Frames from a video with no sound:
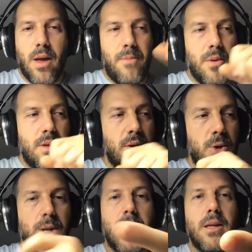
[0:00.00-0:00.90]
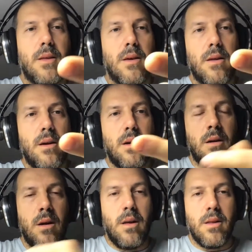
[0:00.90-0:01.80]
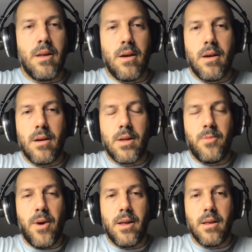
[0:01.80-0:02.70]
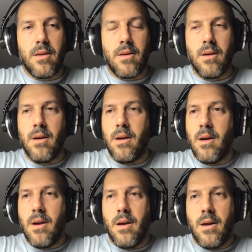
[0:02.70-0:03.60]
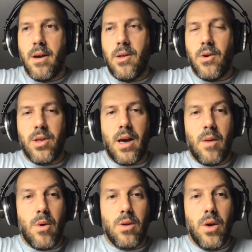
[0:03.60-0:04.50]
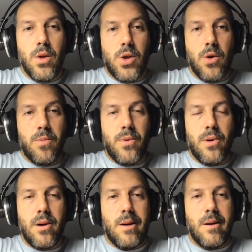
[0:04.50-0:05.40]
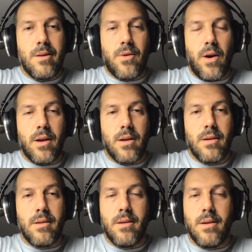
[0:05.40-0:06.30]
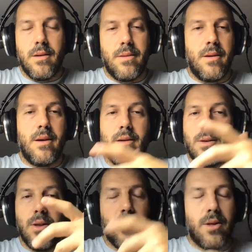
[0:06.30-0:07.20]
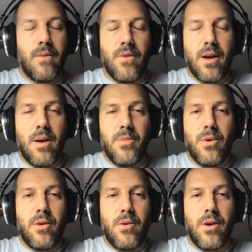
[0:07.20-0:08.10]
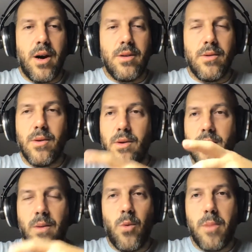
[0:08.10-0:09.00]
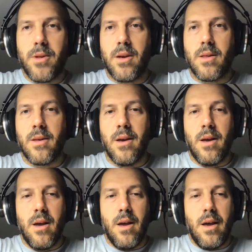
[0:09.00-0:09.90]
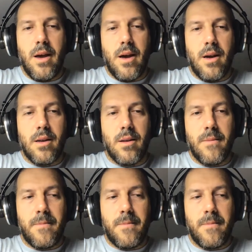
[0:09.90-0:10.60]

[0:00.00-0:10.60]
happens usually is that I spend, time on YouTube trying to look something up, or I don't know, on some websites, and